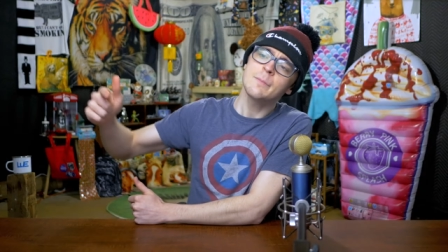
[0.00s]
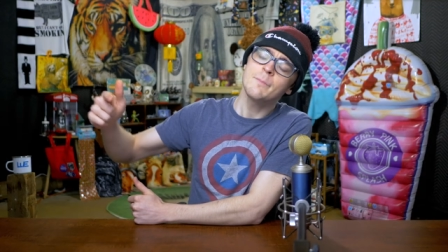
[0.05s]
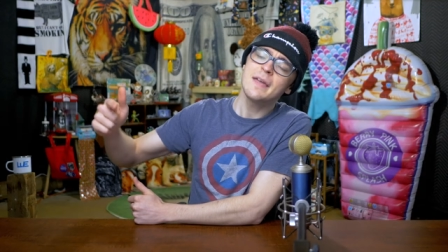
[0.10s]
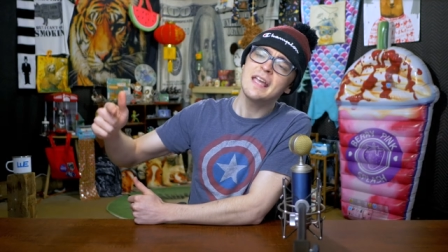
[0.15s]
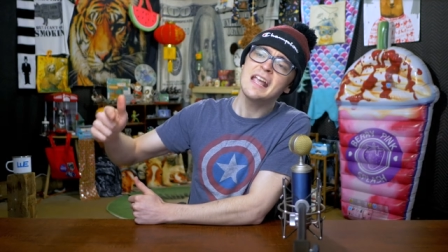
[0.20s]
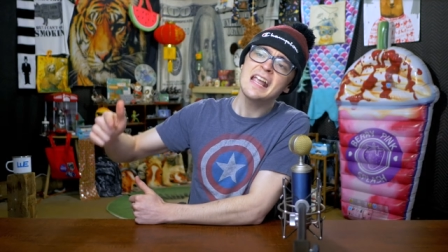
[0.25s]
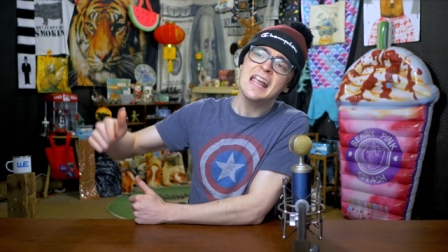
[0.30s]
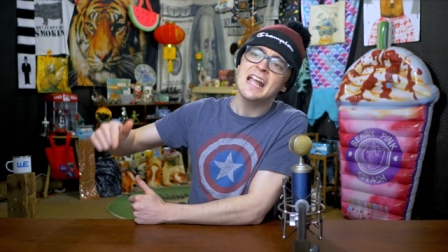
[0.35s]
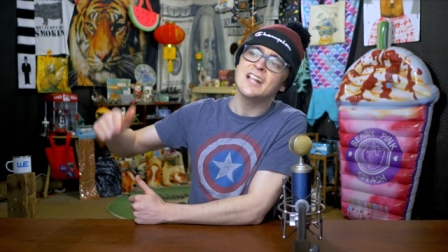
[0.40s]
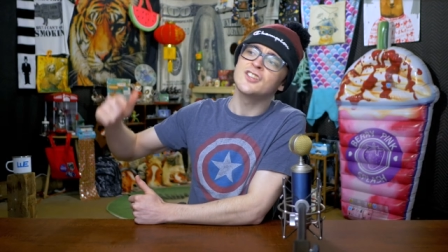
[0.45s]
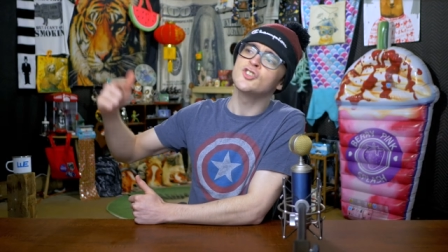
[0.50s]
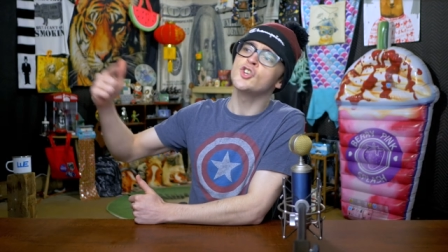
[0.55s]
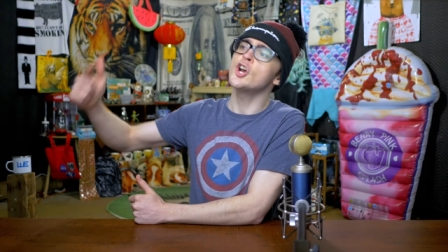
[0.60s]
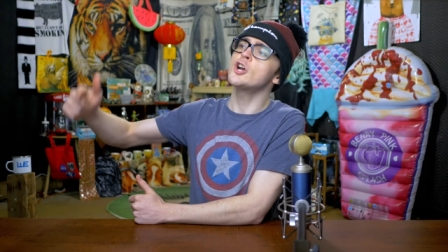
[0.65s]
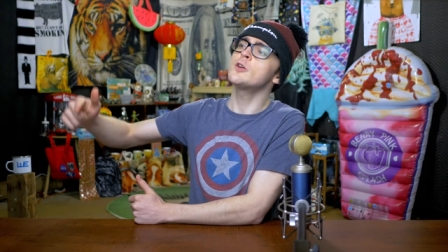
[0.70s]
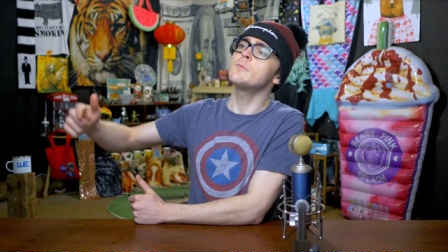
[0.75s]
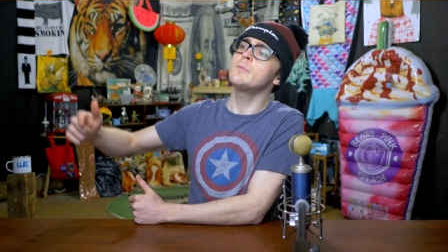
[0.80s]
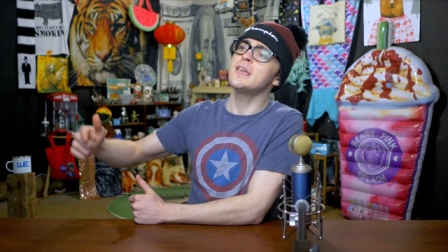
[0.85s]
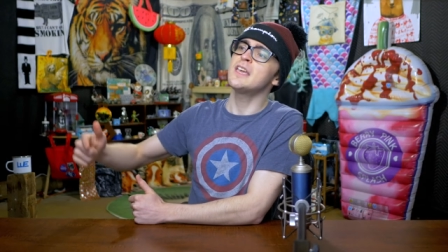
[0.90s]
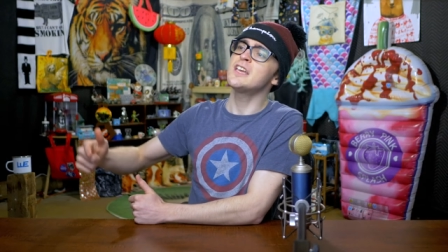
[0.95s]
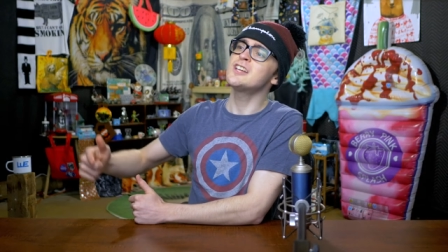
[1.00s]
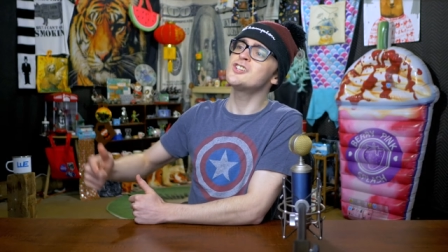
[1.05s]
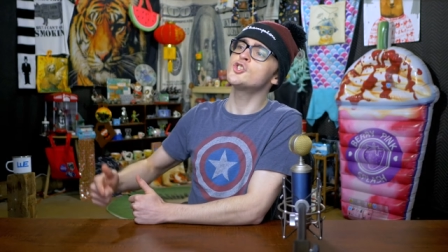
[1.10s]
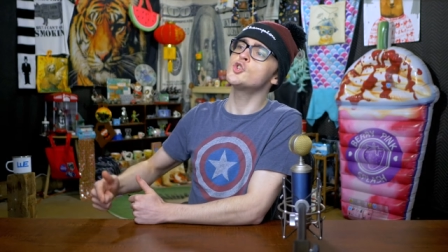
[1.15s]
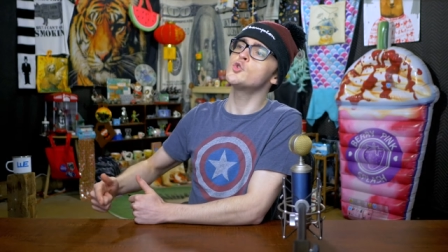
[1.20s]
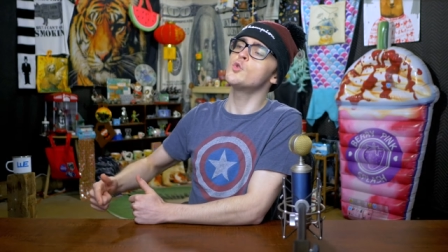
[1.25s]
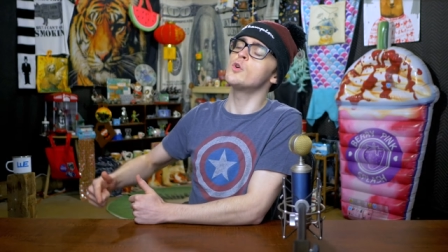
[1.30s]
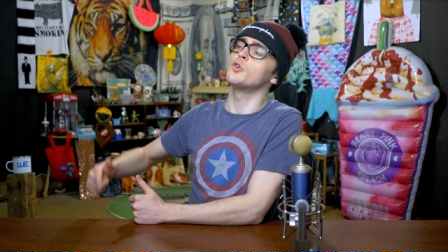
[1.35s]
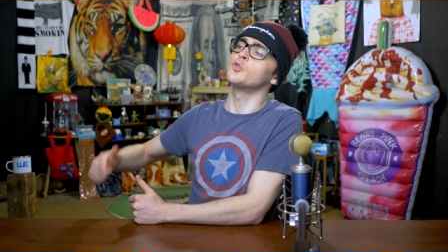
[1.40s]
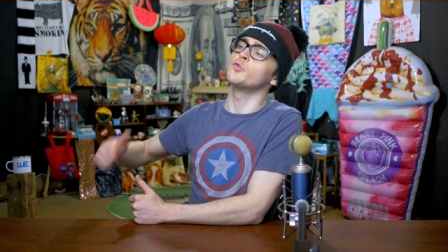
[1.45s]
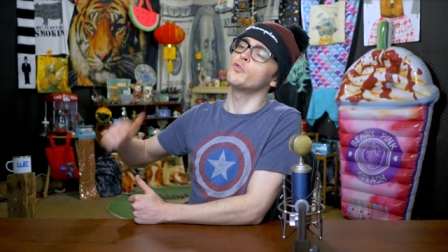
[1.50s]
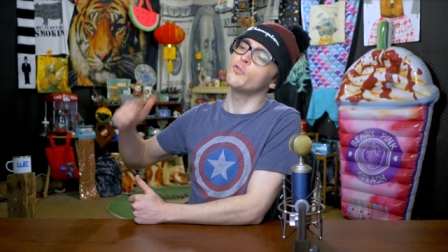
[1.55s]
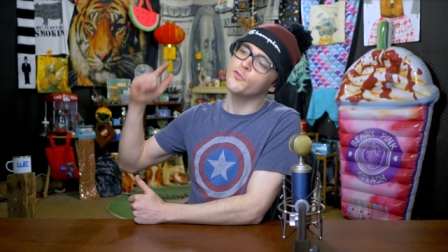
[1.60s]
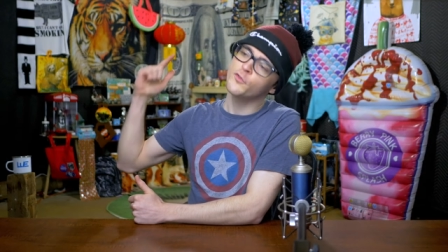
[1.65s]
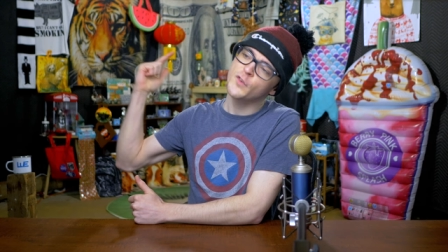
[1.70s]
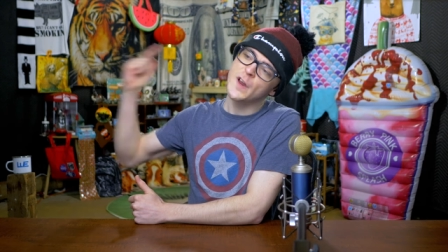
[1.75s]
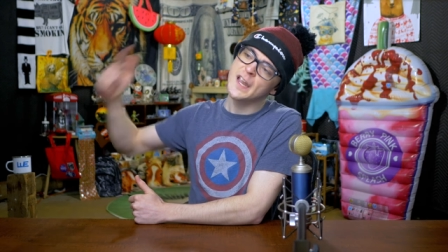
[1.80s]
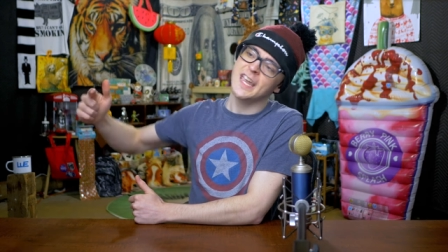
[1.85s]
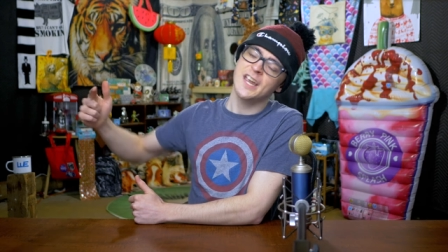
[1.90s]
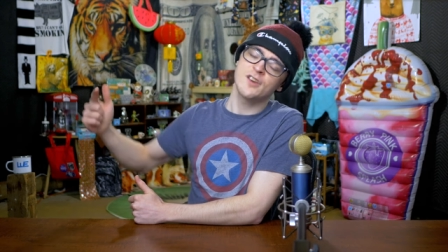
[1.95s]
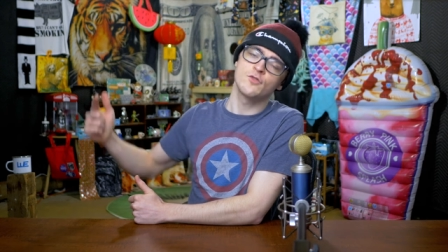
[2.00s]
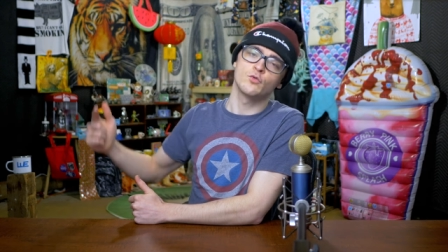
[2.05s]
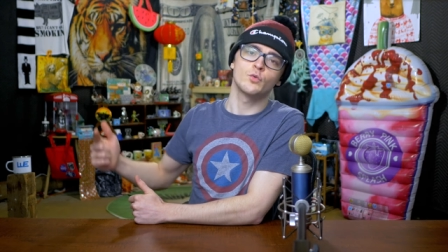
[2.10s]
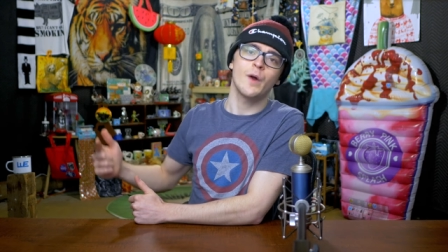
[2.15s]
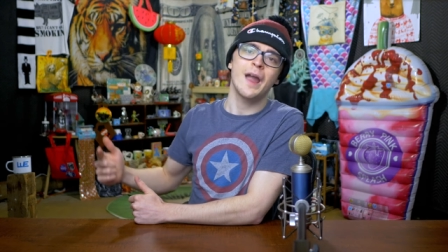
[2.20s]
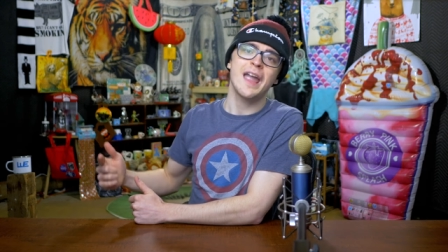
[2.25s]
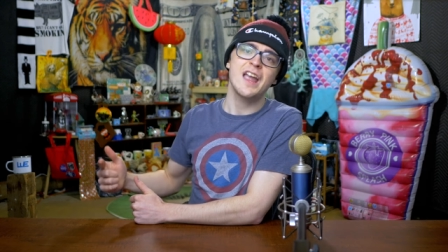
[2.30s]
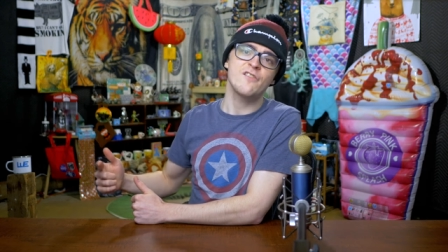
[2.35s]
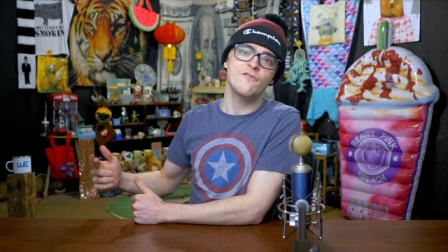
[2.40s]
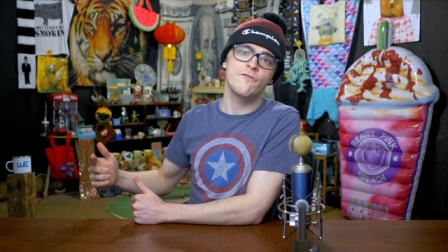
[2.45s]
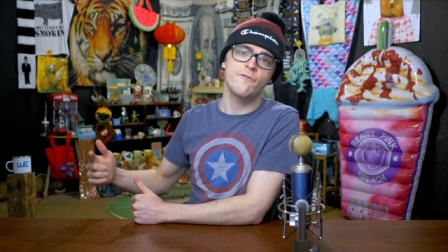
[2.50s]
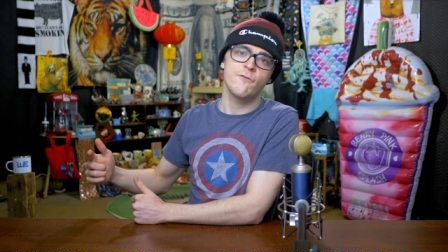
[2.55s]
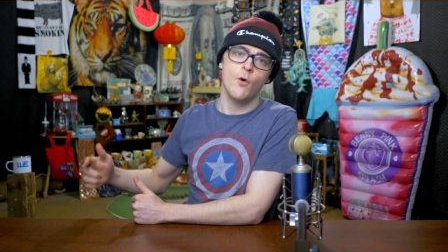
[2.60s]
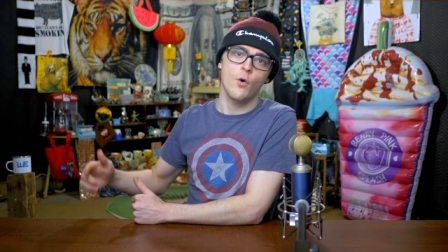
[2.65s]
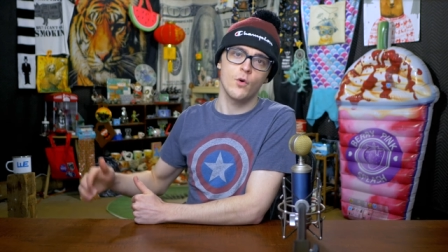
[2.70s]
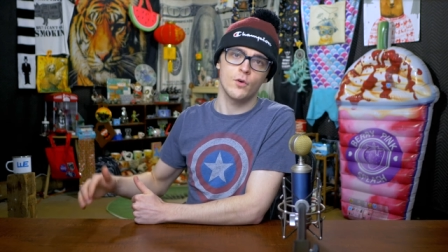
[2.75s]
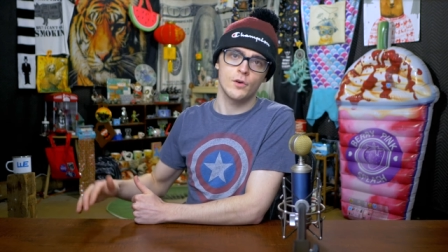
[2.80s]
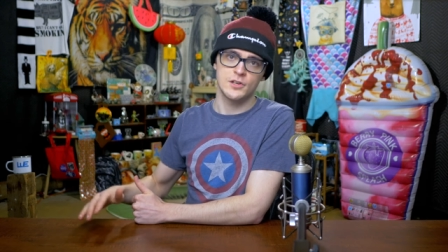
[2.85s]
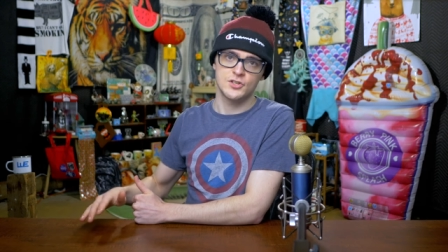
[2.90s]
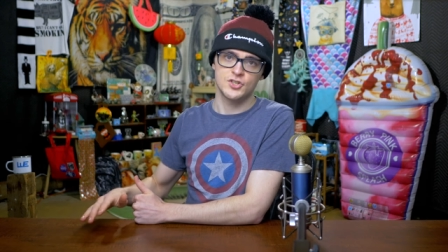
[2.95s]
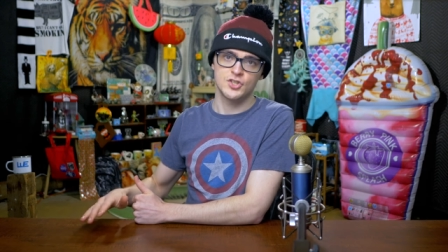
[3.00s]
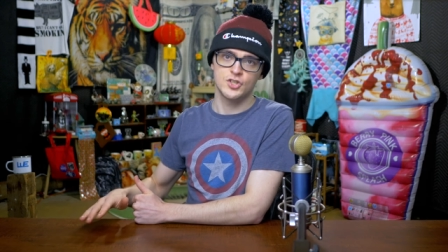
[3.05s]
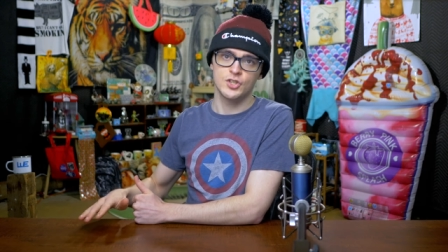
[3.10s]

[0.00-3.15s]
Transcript: me and turn me into a freaking rainforest,